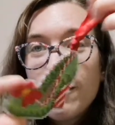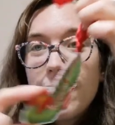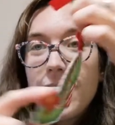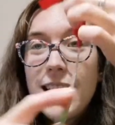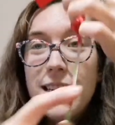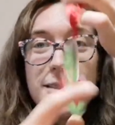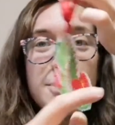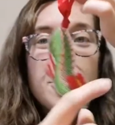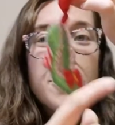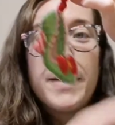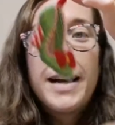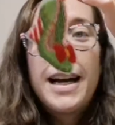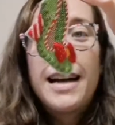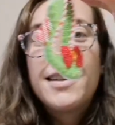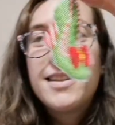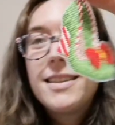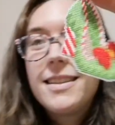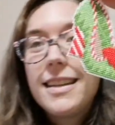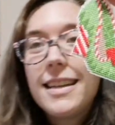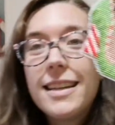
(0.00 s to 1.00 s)
that's not
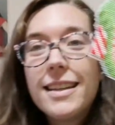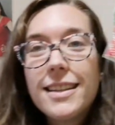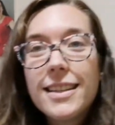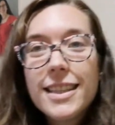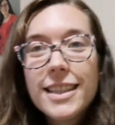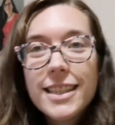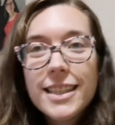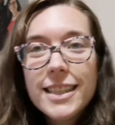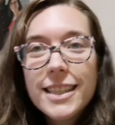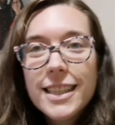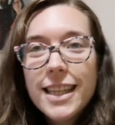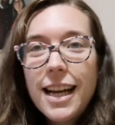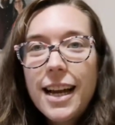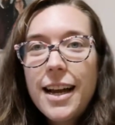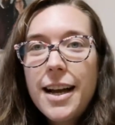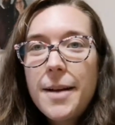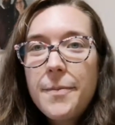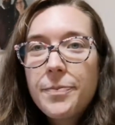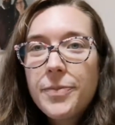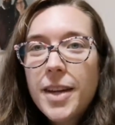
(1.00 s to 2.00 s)
bad, is it?
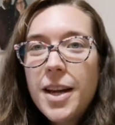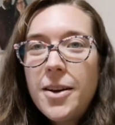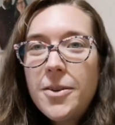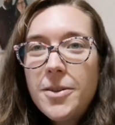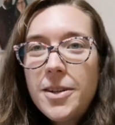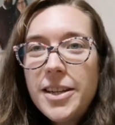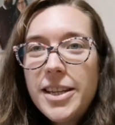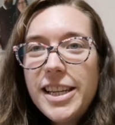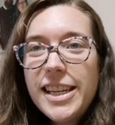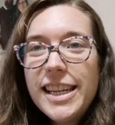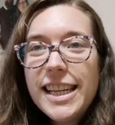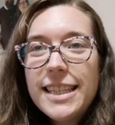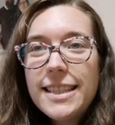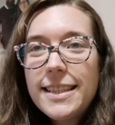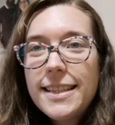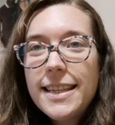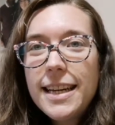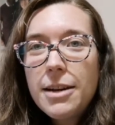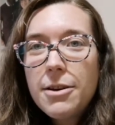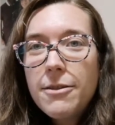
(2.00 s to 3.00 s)
Oh look, you get to
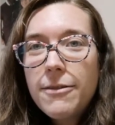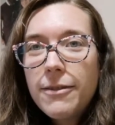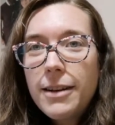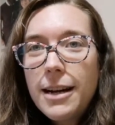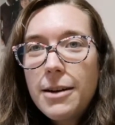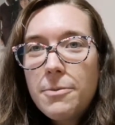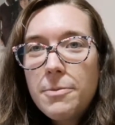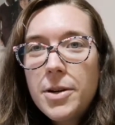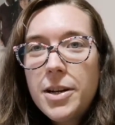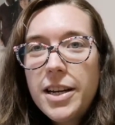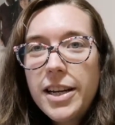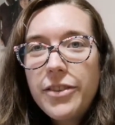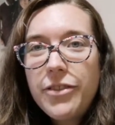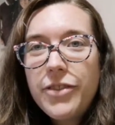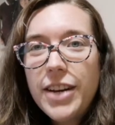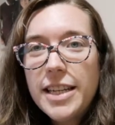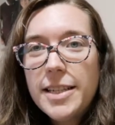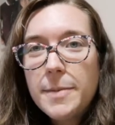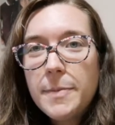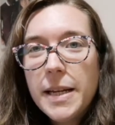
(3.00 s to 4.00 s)
see it without my
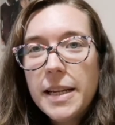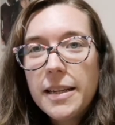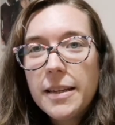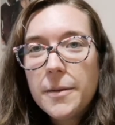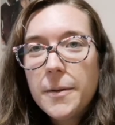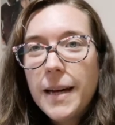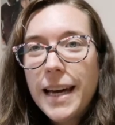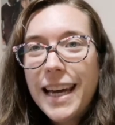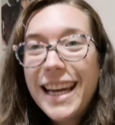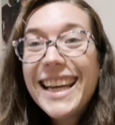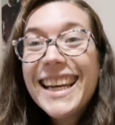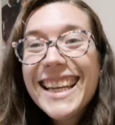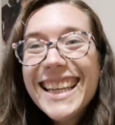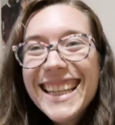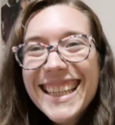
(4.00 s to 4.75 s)
face being in the way.